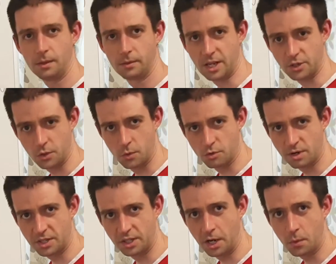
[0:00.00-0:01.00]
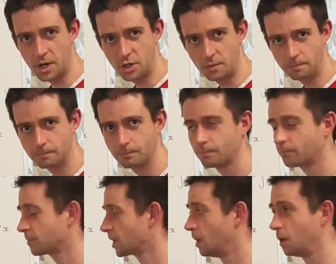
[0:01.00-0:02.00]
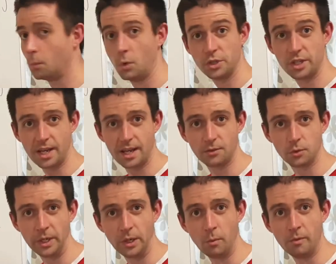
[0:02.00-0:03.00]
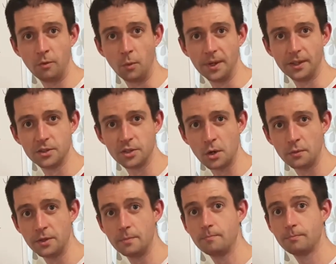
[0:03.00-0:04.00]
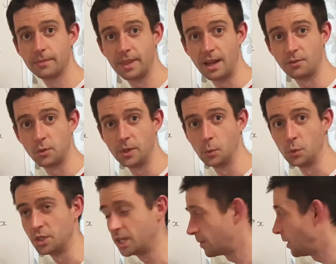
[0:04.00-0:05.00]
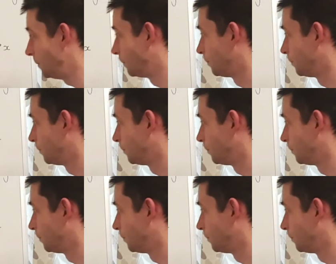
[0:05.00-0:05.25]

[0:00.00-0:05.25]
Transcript: That's a quadratic equation. What do they have to equal before we can solve them? They have to equal 0.